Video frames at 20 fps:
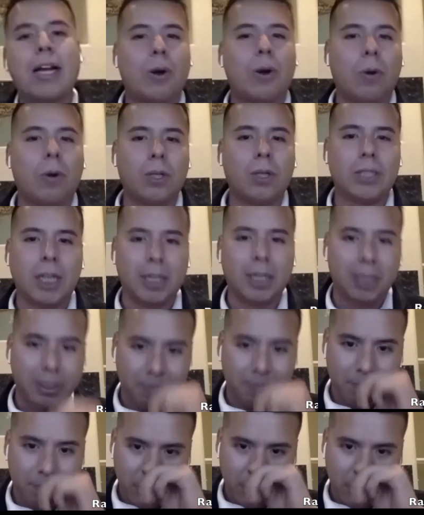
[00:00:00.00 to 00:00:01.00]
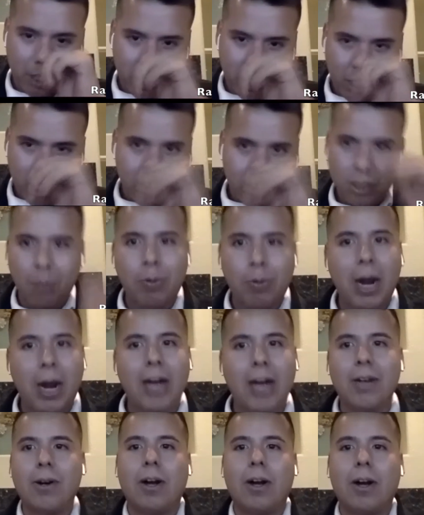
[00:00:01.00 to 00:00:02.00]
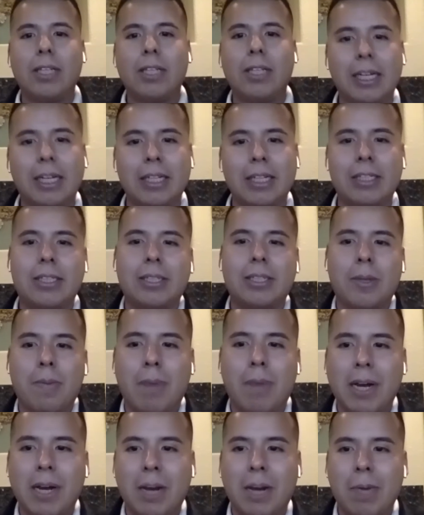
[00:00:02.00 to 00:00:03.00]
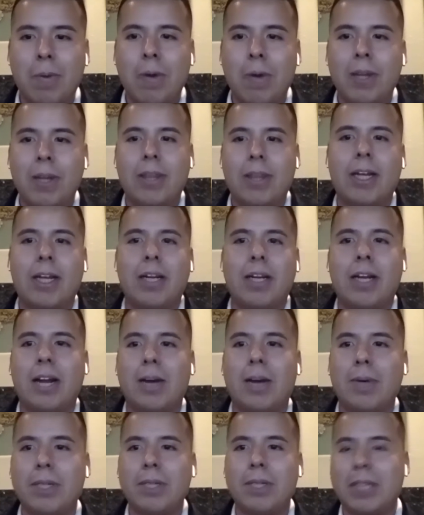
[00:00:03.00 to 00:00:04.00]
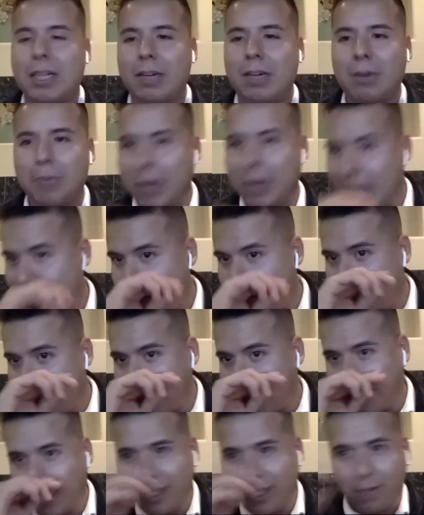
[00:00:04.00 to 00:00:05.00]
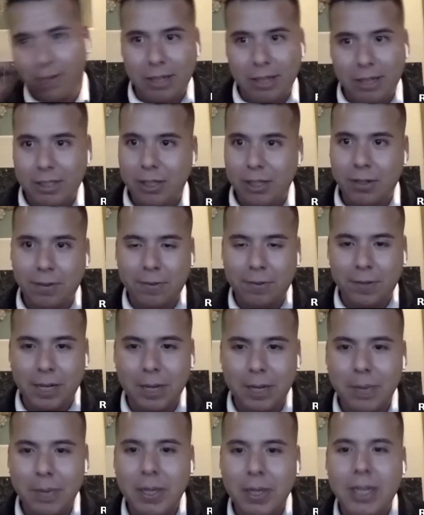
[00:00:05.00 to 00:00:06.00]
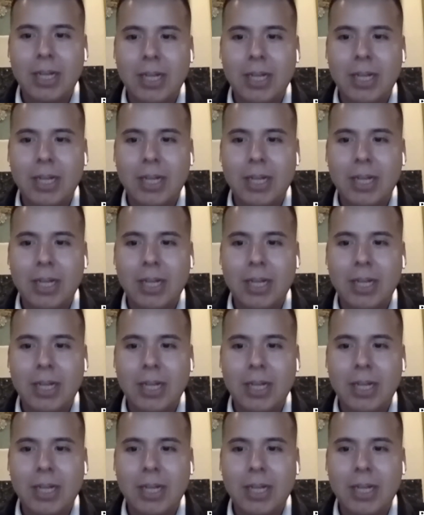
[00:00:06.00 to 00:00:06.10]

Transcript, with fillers: through a wholesaler. So prior to all this, my number one thing that I will tell everybody, whether it's a rental or flip,